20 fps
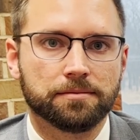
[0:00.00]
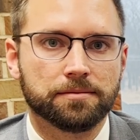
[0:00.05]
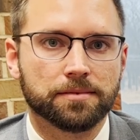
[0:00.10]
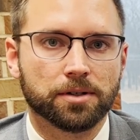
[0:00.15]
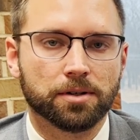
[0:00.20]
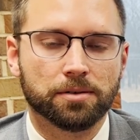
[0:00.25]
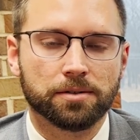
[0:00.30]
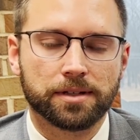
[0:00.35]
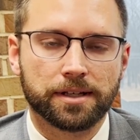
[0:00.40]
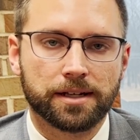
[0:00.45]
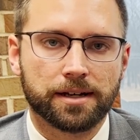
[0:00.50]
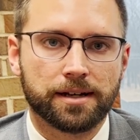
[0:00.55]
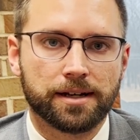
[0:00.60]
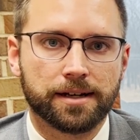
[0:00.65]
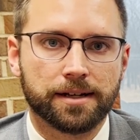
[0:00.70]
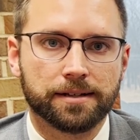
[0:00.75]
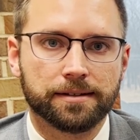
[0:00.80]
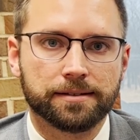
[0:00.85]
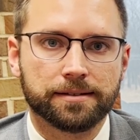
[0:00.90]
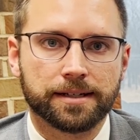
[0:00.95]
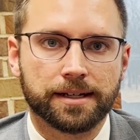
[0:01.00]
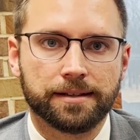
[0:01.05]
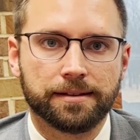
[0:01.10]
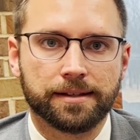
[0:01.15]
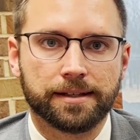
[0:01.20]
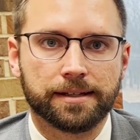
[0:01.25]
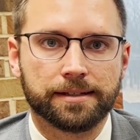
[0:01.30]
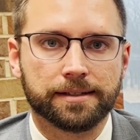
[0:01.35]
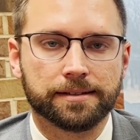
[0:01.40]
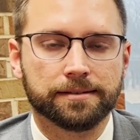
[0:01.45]
early on, and
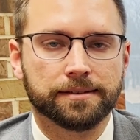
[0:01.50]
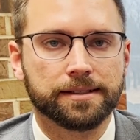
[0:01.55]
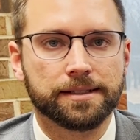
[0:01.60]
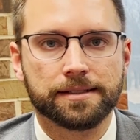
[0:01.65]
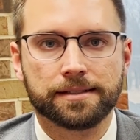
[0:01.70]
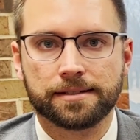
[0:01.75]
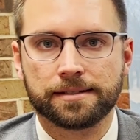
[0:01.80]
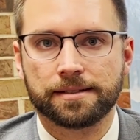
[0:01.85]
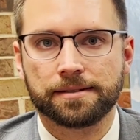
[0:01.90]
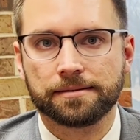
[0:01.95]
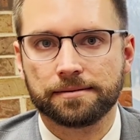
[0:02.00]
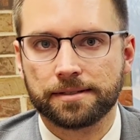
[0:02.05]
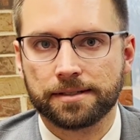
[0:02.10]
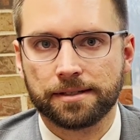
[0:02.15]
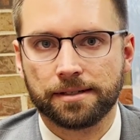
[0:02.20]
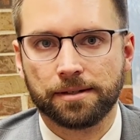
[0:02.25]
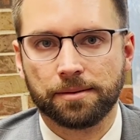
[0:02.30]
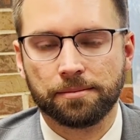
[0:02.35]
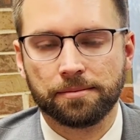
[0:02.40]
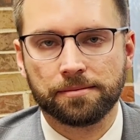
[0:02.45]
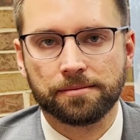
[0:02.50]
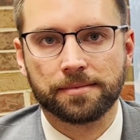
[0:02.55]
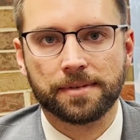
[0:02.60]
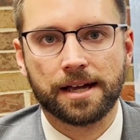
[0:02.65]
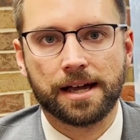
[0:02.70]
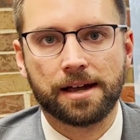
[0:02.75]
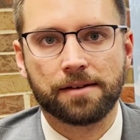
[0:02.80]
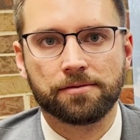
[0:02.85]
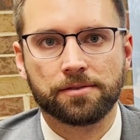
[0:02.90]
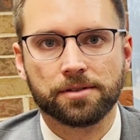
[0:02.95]
then at least some
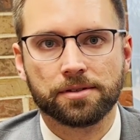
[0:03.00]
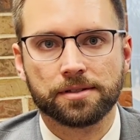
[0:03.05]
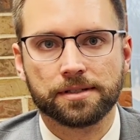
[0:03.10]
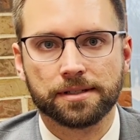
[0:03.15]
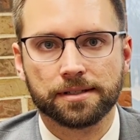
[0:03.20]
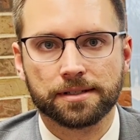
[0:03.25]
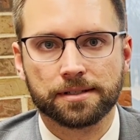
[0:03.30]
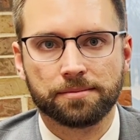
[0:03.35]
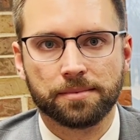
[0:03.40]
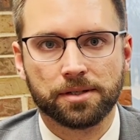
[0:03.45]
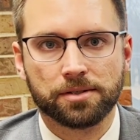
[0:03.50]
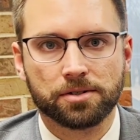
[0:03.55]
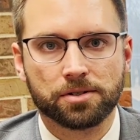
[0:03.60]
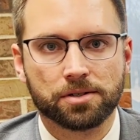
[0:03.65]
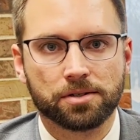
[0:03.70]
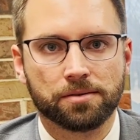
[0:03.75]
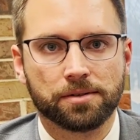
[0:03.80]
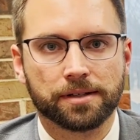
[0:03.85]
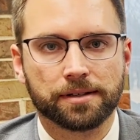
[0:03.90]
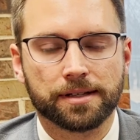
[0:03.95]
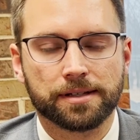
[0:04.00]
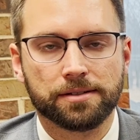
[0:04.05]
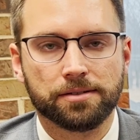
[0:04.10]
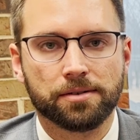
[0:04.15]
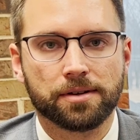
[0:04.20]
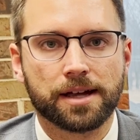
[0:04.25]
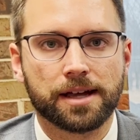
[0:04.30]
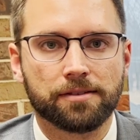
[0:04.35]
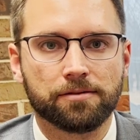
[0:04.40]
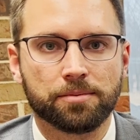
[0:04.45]
after 6 months showing that you
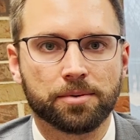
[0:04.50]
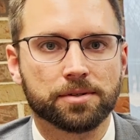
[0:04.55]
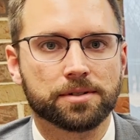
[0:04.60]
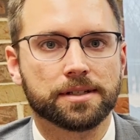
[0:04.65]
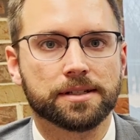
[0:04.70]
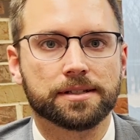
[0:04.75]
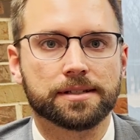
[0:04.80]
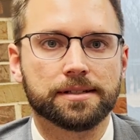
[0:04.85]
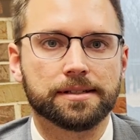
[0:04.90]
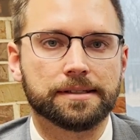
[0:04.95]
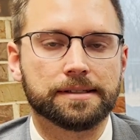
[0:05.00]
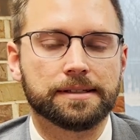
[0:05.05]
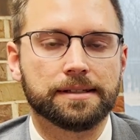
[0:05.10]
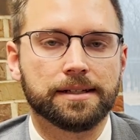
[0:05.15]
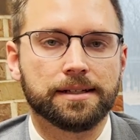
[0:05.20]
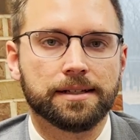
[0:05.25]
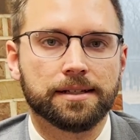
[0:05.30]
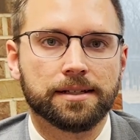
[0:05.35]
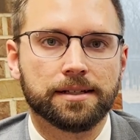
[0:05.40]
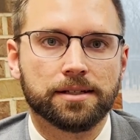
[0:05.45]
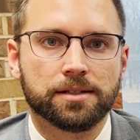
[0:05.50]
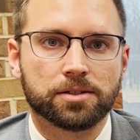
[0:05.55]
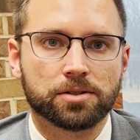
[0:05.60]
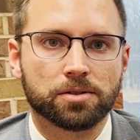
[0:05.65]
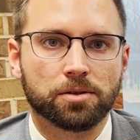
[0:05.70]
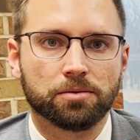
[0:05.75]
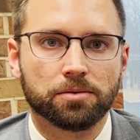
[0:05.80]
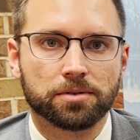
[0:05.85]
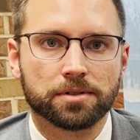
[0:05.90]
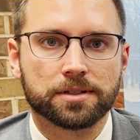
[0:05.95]
have persistent
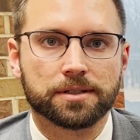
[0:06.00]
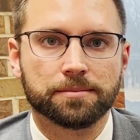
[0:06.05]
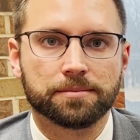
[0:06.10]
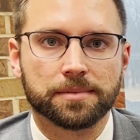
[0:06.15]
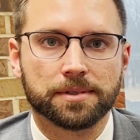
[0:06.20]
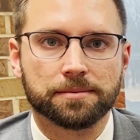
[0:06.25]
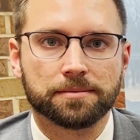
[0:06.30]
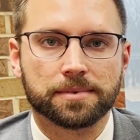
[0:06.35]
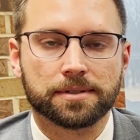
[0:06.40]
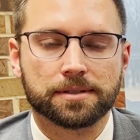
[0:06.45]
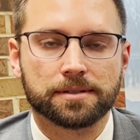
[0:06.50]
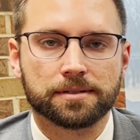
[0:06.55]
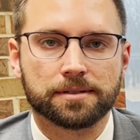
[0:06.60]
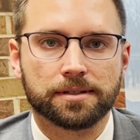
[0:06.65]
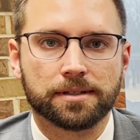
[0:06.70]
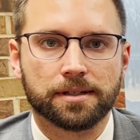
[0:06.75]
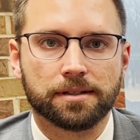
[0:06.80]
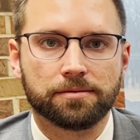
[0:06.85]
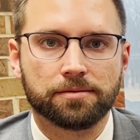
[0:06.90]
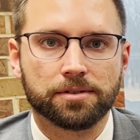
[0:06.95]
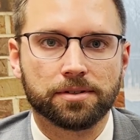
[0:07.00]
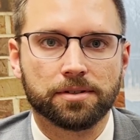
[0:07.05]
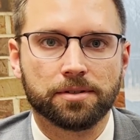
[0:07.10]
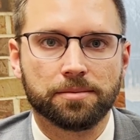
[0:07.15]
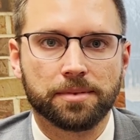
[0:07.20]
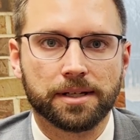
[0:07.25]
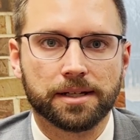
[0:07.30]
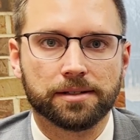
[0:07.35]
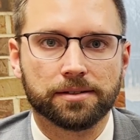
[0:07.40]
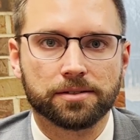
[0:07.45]
shoulder symptoms for you to
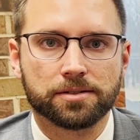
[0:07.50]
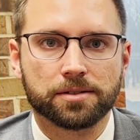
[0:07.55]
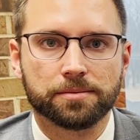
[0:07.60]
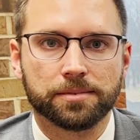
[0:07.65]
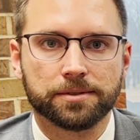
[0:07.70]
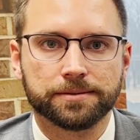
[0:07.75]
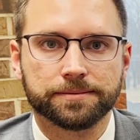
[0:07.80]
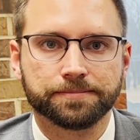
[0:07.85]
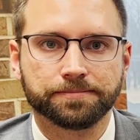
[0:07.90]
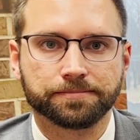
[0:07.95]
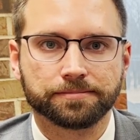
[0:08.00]
be eligible.